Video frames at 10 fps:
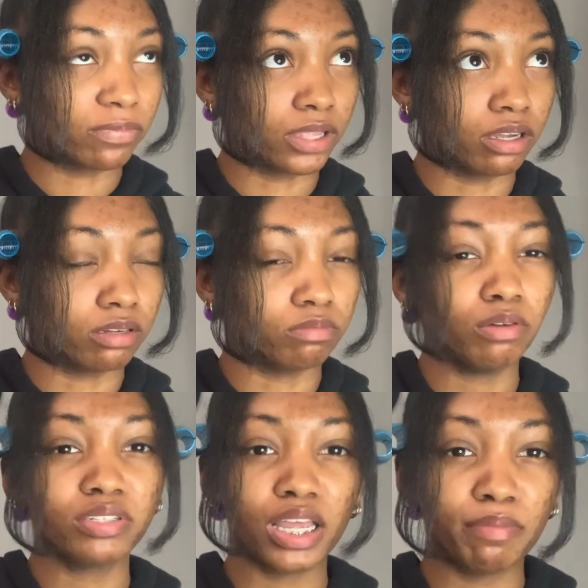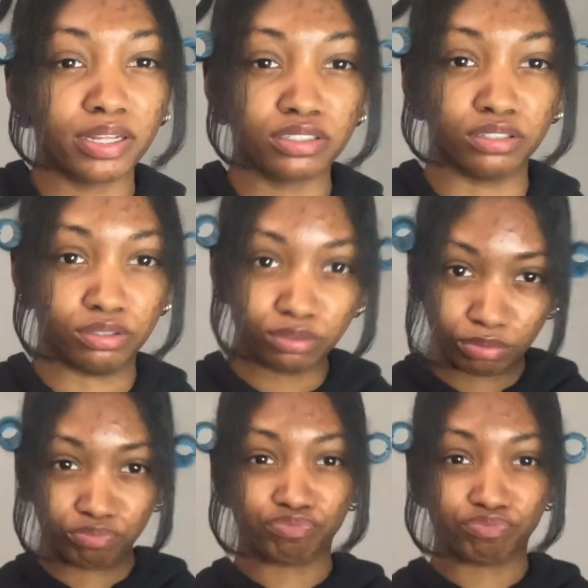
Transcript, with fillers: um what was i about to do